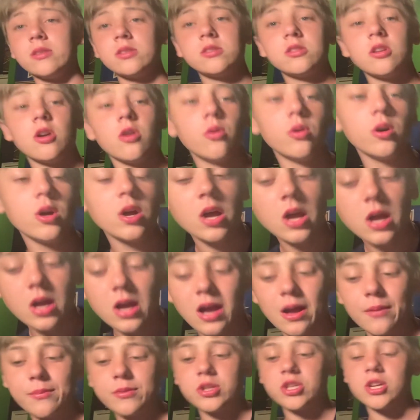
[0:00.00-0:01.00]
So
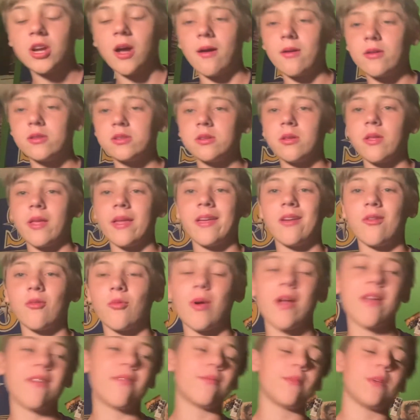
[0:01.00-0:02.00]
um, shout out to like
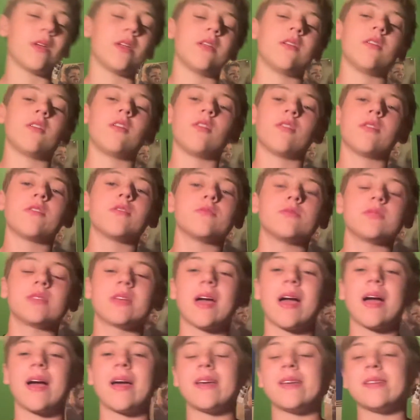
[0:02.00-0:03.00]
Graveman and all those
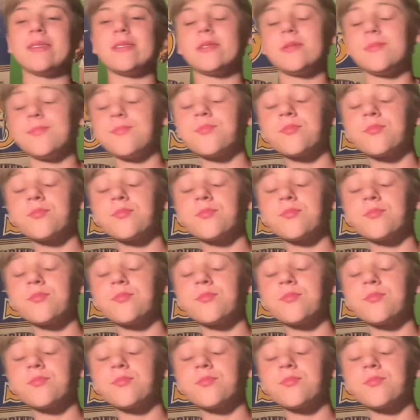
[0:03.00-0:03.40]
guys